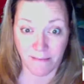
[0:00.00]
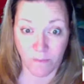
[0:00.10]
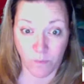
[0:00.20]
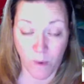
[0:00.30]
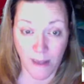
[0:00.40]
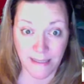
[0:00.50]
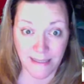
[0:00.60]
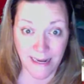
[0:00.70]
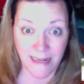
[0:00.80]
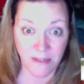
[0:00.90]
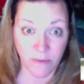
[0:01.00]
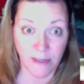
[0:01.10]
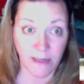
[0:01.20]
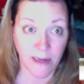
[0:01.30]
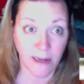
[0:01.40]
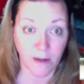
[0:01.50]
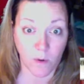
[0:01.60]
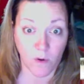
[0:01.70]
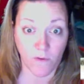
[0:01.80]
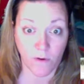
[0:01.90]
Wednesday, so we can kind of go
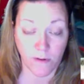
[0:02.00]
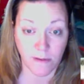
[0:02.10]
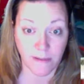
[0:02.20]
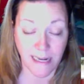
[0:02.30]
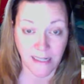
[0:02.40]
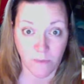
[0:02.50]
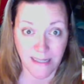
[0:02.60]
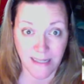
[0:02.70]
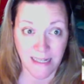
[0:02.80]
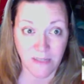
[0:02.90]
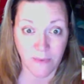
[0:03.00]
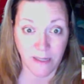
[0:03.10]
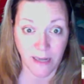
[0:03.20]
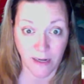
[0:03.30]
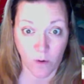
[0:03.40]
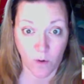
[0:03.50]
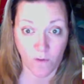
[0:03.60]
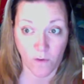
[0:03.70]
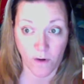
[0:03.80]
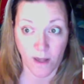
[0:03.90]
over next Wednesday, so we can kind of go
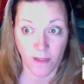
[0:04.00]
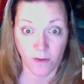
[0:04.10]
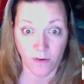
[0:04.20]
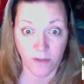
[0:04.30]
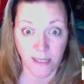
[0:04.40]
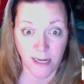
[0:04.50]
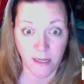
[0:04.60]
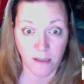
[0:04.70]
over it on Thursday.